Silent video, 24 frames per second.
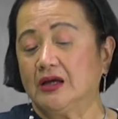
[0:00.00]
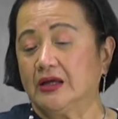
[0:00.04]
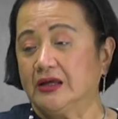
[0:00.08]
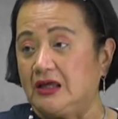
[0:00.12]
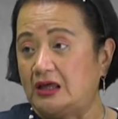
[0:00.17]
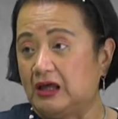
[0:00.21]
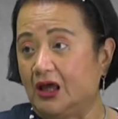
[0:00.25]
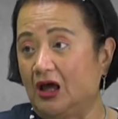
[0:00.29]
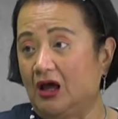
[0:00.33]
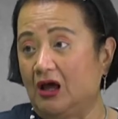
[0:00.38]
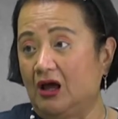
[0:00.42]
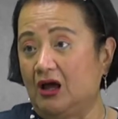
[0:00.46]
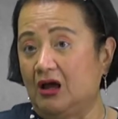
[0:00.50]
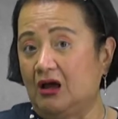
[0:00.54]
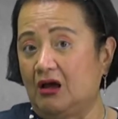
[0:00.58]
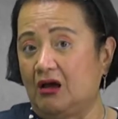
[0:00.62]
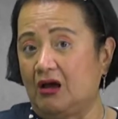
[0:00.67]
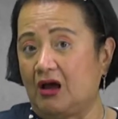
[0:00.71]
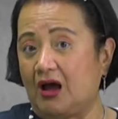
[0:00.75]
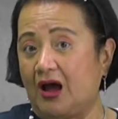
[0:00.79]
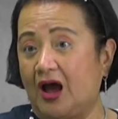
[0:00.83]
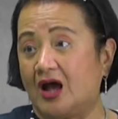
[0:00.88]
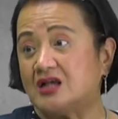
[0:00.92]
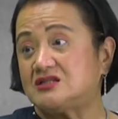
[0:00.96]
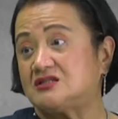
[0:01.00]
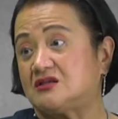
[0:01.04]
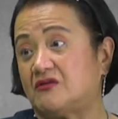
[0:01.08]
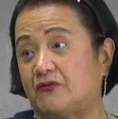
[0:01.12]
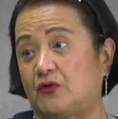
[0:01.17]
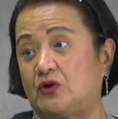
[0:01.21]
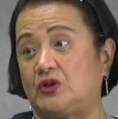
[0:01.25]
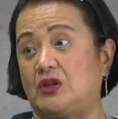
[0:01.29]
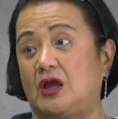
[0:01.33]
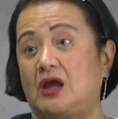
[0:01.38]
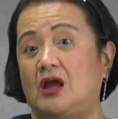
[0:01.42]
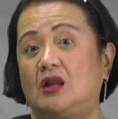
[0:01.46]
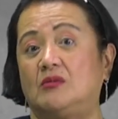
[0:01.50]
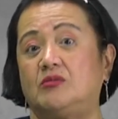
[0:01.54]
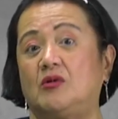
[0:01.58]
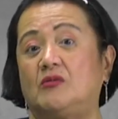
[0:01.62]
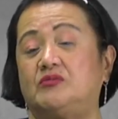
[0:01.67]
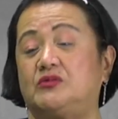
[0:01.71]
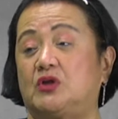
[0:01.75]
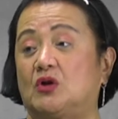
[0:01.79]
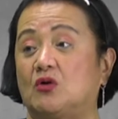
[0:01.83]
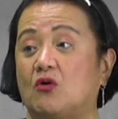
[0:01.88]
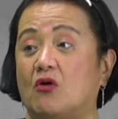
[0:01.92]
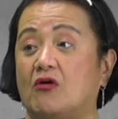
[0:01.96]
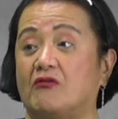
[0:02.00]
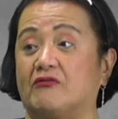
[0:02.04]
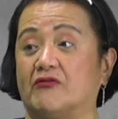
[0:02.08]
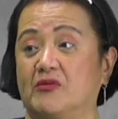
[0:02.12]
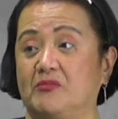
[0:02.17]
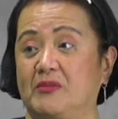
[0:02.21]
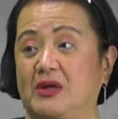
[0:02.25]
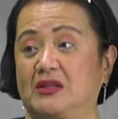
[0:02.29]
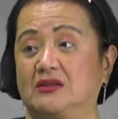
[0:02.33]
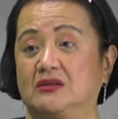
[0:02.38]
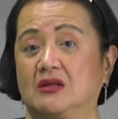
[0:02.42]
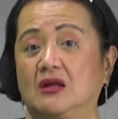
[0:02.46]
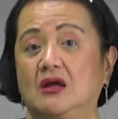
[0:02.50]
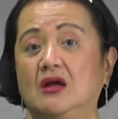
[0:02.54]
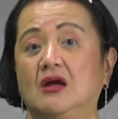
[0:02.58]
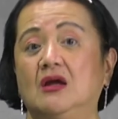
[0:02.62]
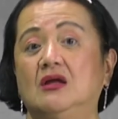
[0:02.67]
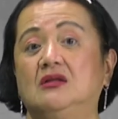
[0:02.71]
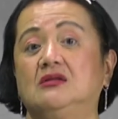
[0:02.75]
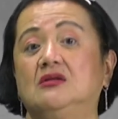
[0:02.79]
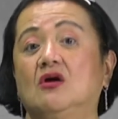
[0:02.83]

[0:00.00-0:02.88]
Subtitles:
ask for the help of the government, the